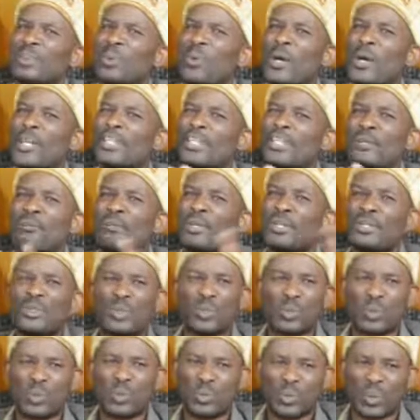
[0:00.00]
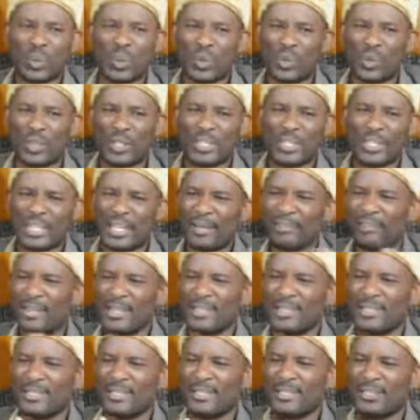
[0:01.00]
what happened to all these
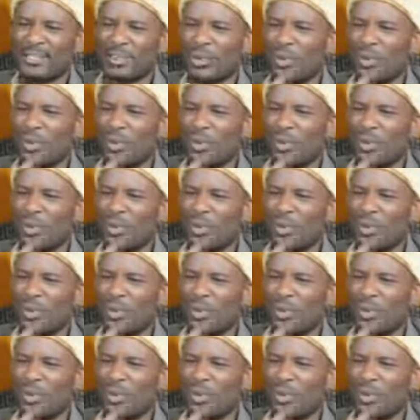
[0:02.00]
numbers.